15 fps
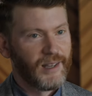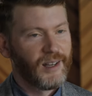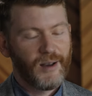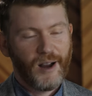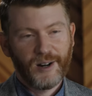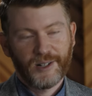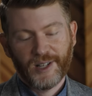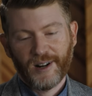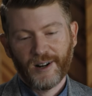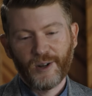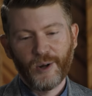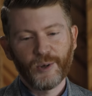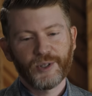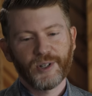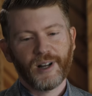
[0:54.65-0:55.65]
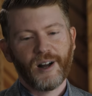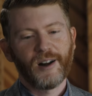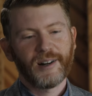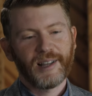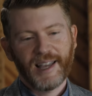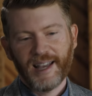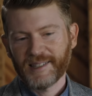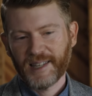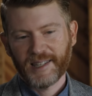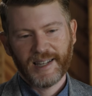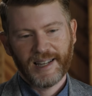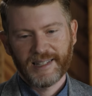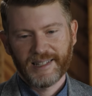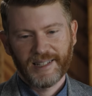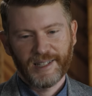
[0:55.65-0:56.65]
Uh, our, our culture already has this
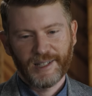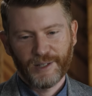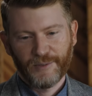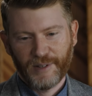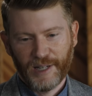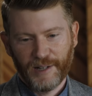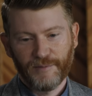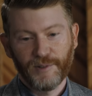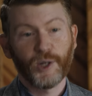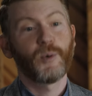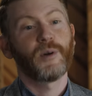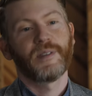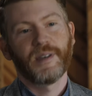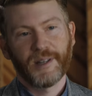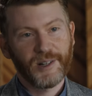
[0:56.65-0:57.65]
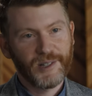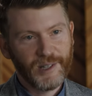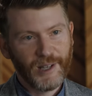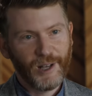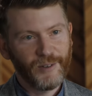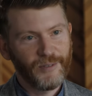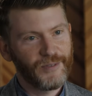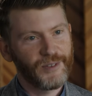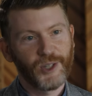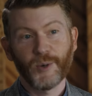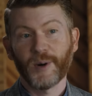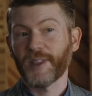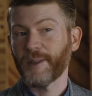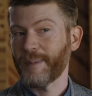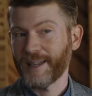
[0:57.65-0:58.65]
idea of kind of look within yourself,
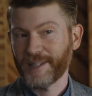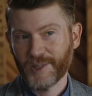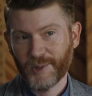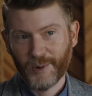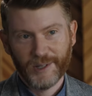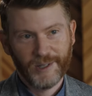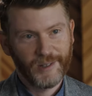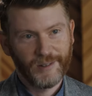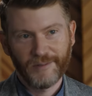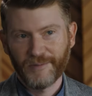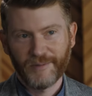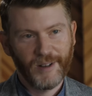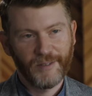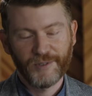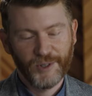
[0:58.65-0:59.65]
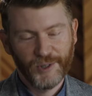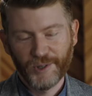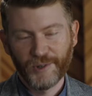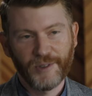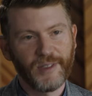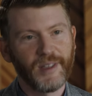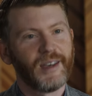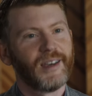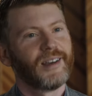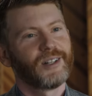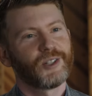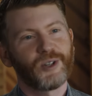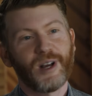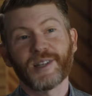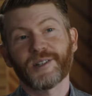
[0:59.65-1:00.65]
you are the best source of, of truth,
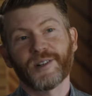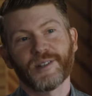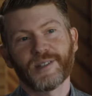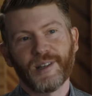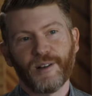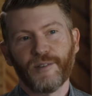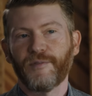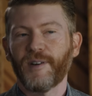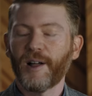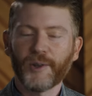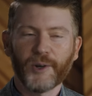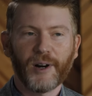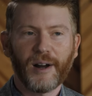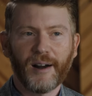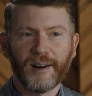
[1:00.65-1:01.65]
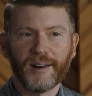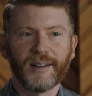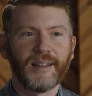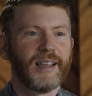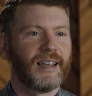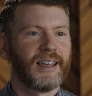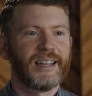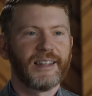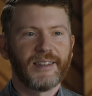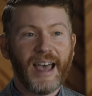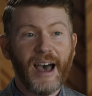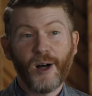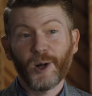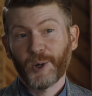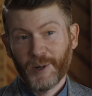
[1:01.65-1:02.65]
trust yourself, follow your heart, and the
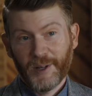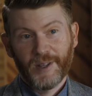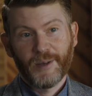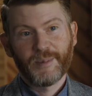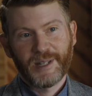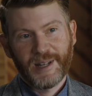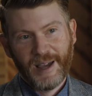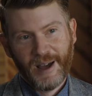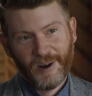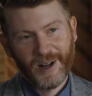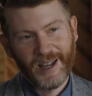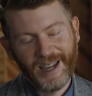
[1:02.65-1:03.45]
algorithms now